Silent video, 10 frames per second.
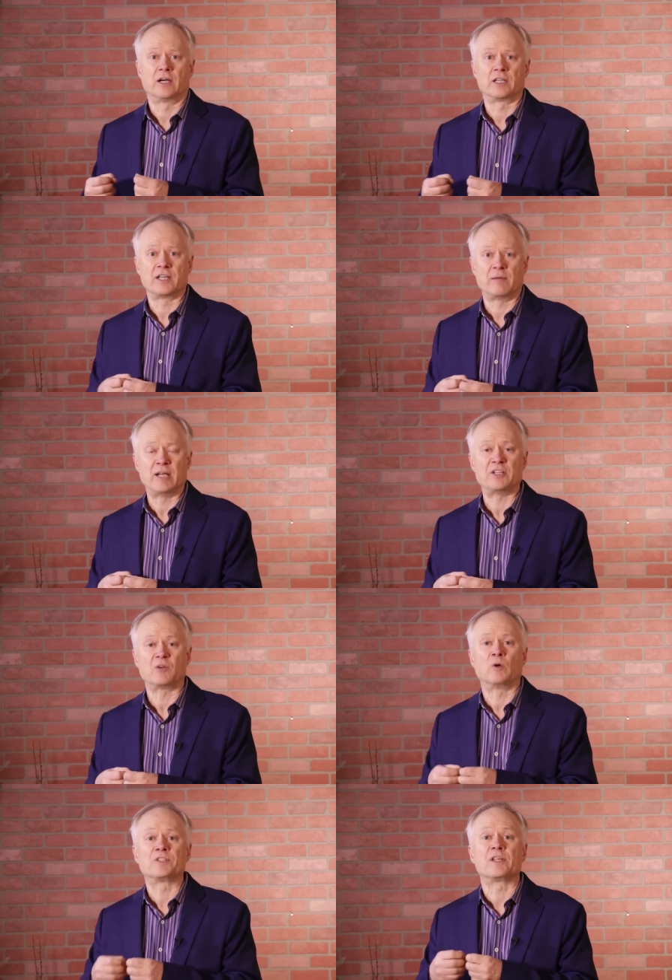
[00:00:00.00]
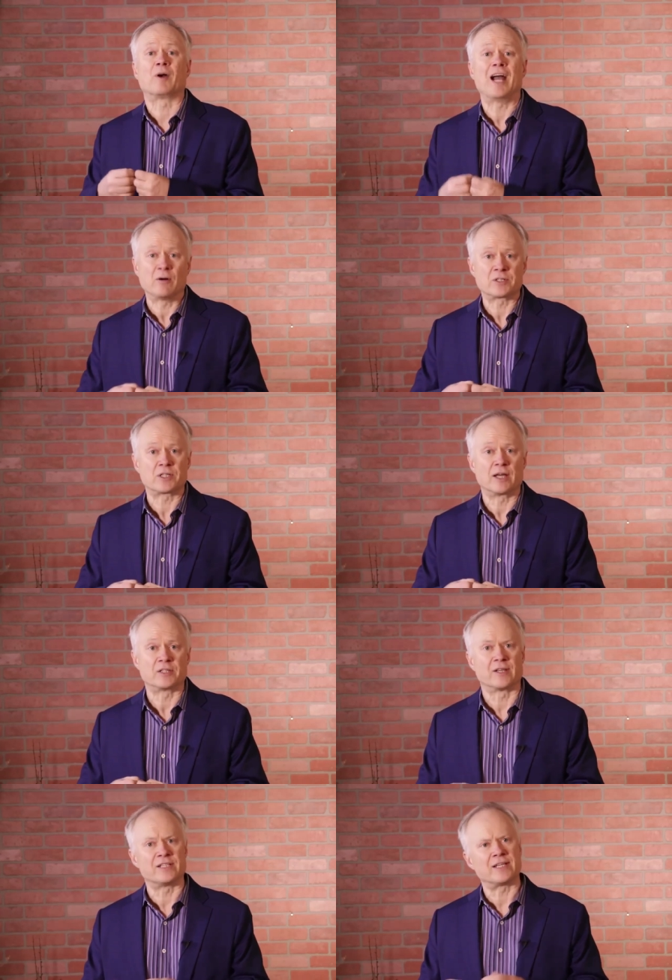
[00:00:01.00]
contamination once they were
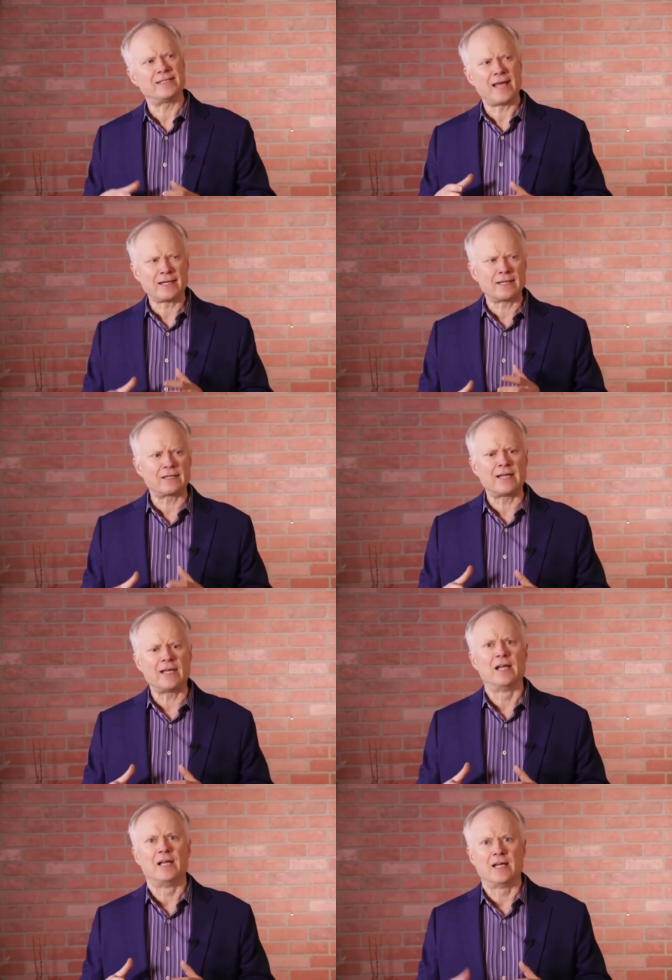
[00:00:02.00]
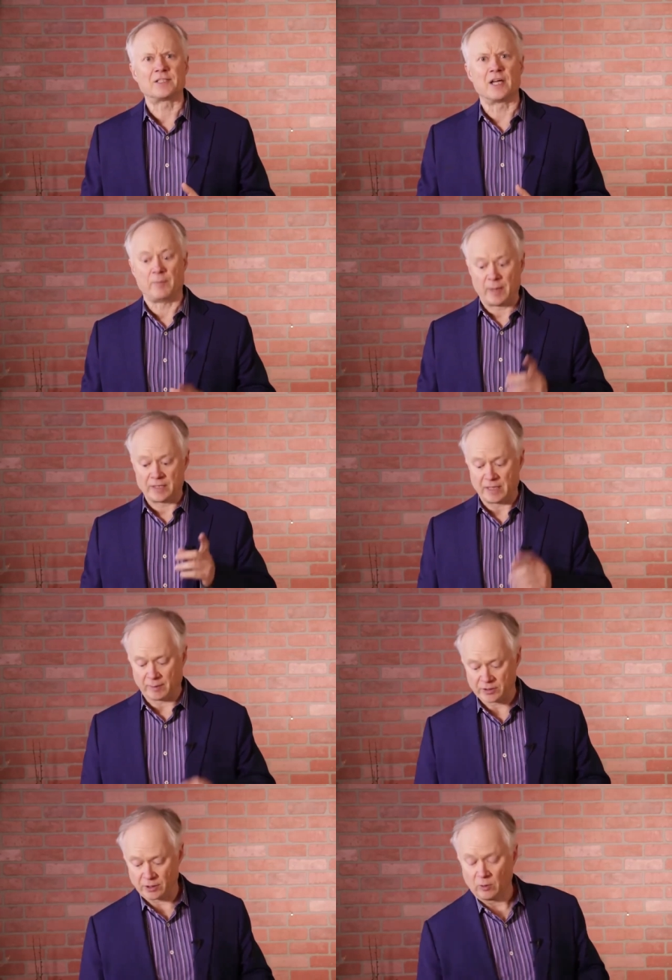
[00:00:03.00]
outside. So they said, technically, it's not a
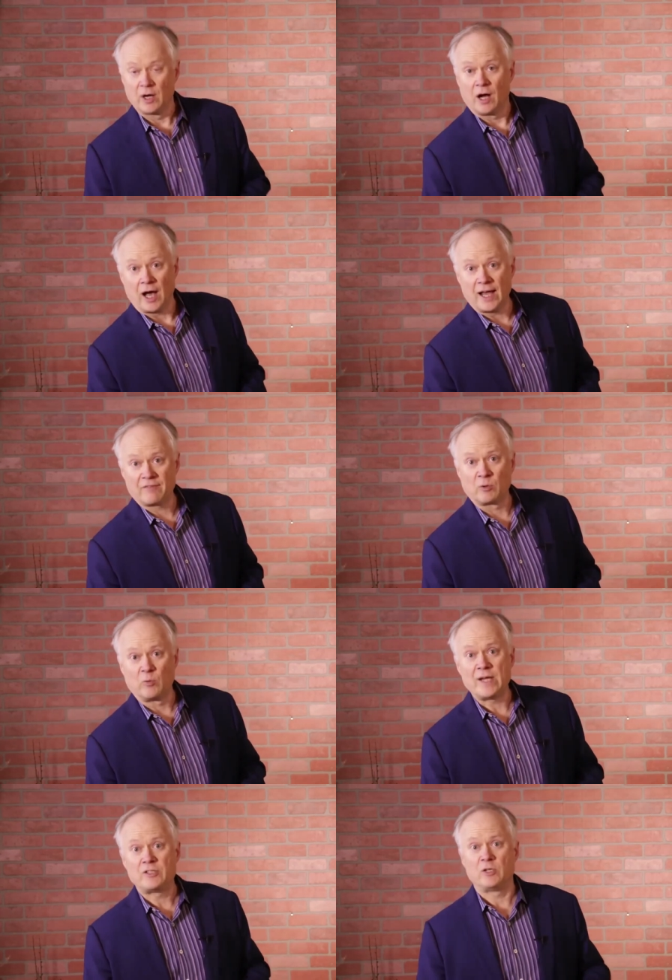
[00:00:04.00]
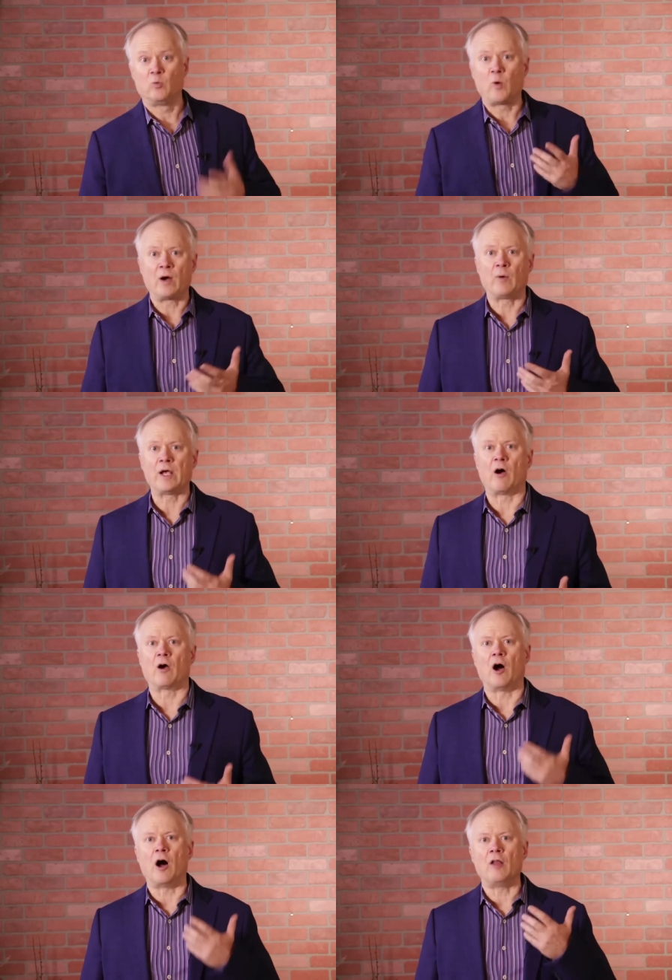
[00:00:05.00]
pandemic. So I have to read to you where we
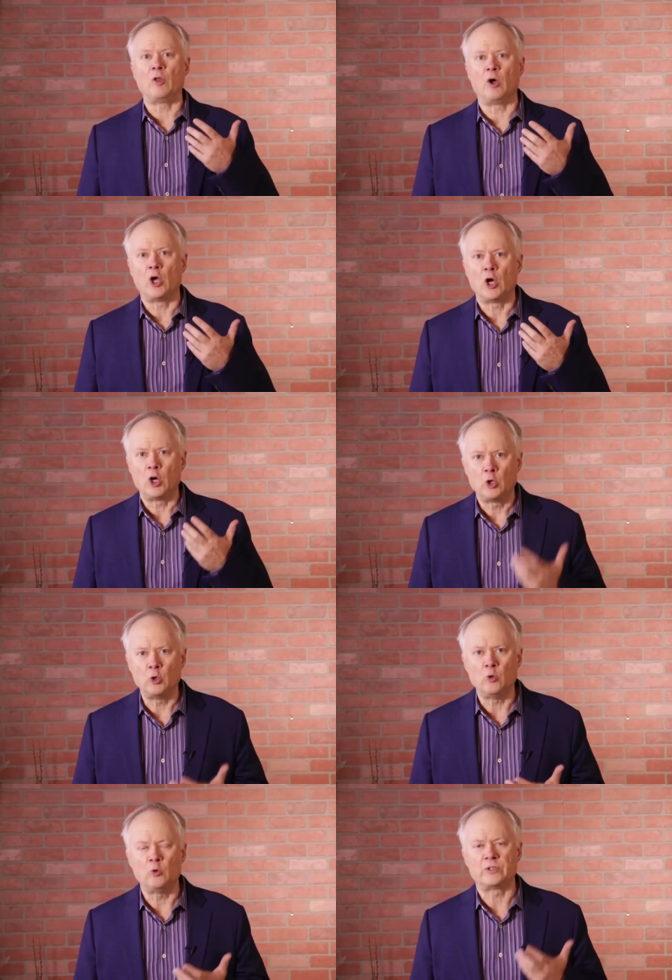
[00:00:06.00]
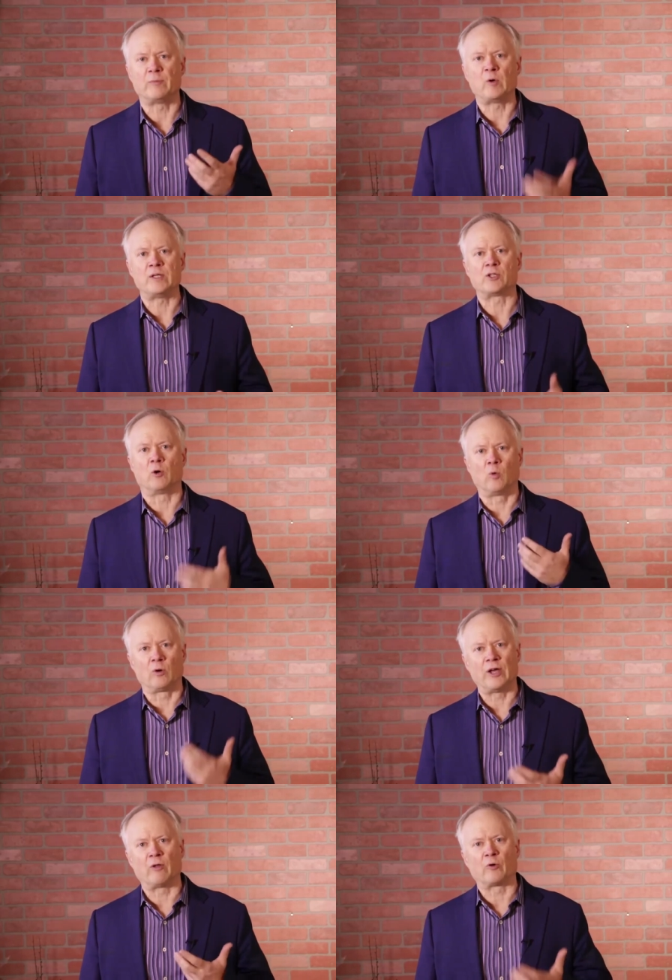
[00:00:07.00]
are on the WHO,
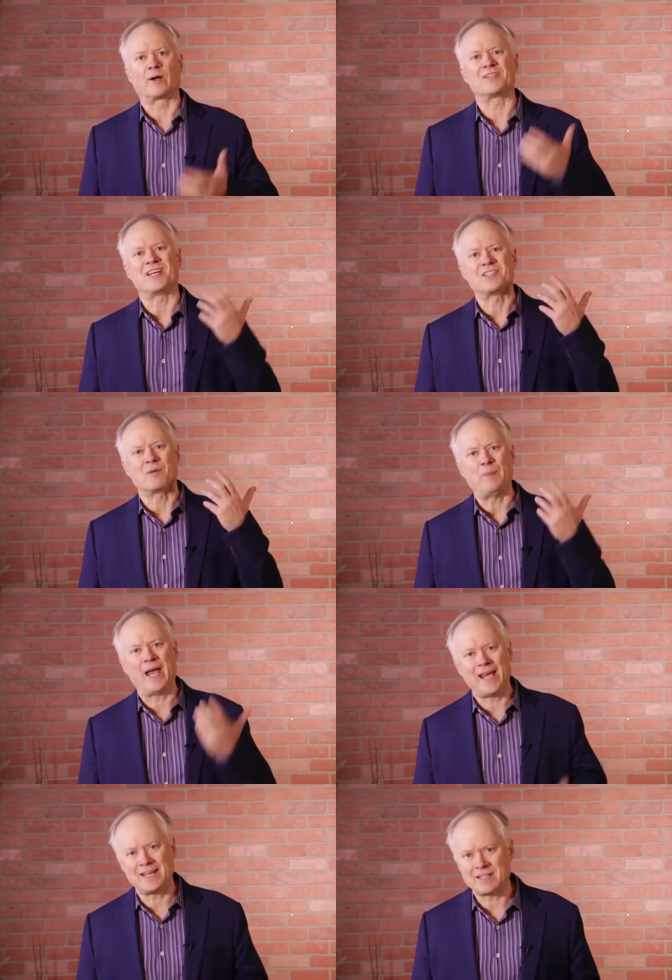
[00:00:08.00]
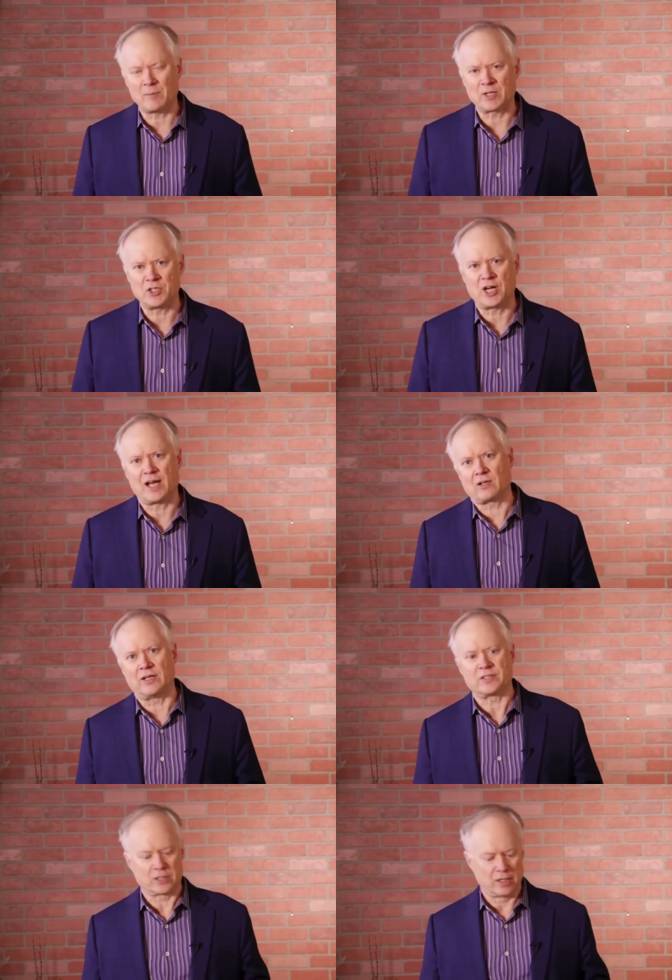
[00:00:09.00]
World Health Organization pandemic
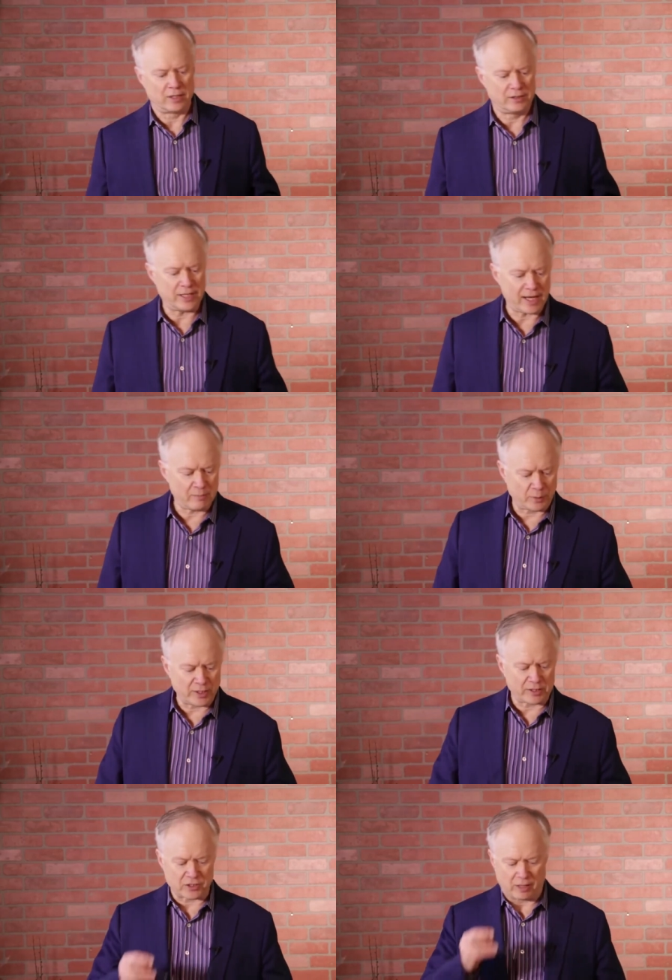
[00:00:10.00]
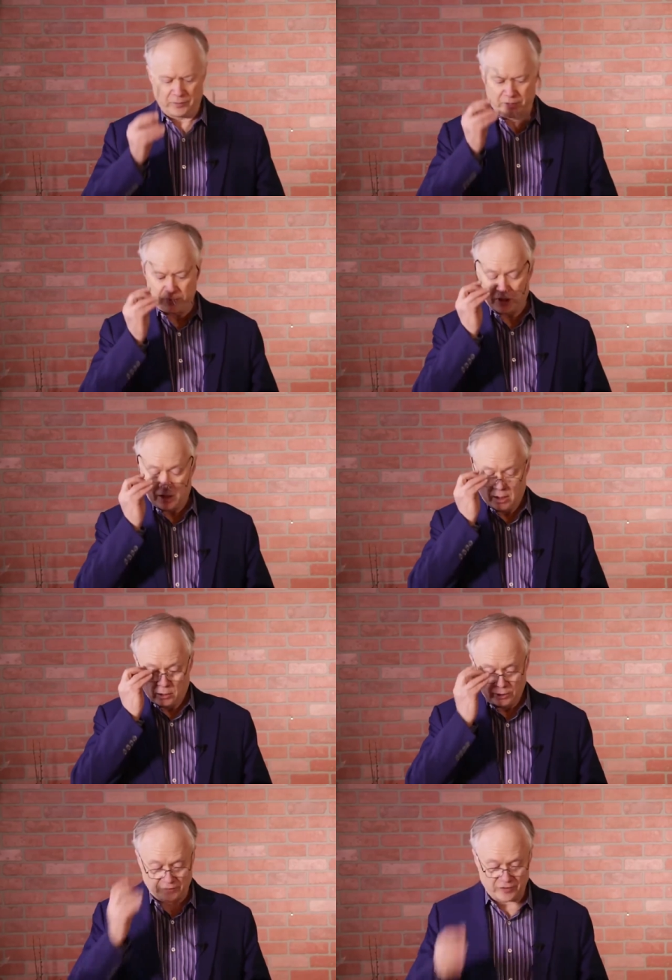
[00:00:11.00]
checklist. Dan, bring this up, because
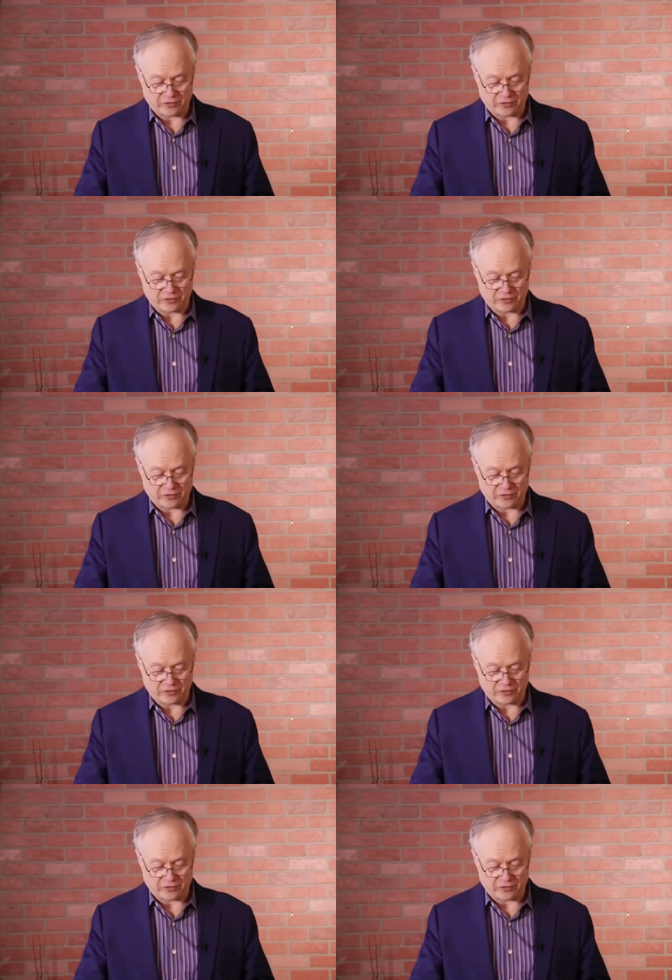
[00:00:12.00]
look at